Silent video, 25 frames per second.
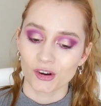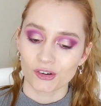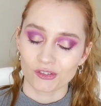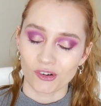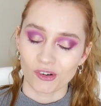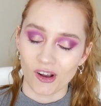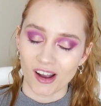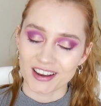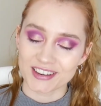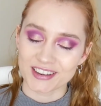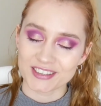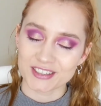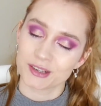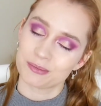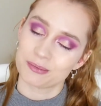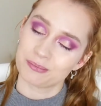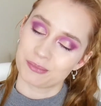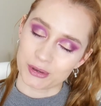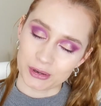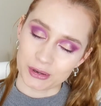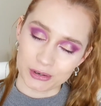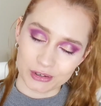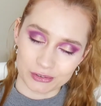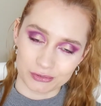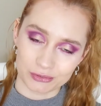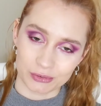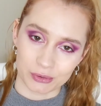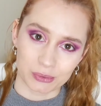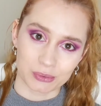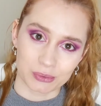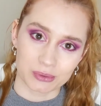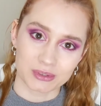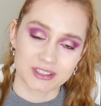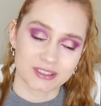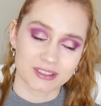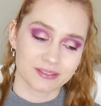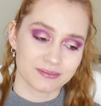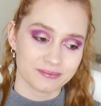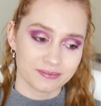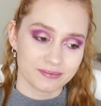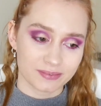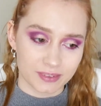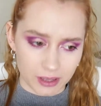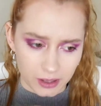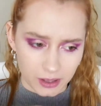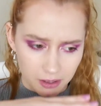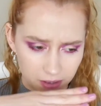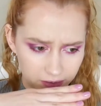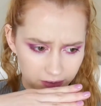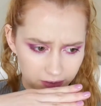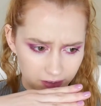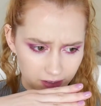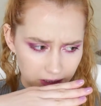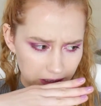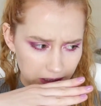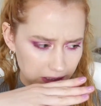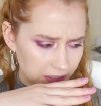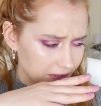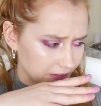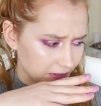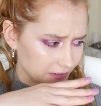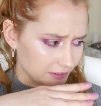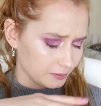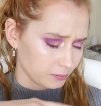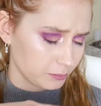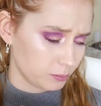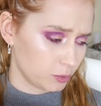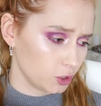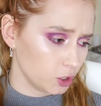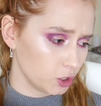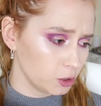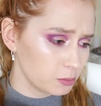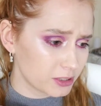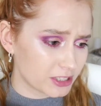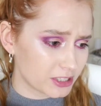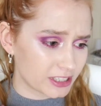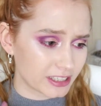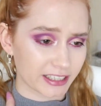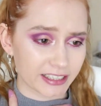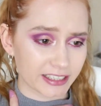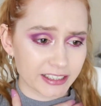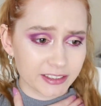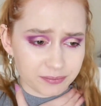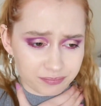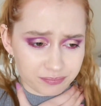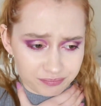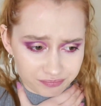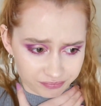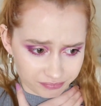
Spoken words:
Right, beautifuls. Puberty.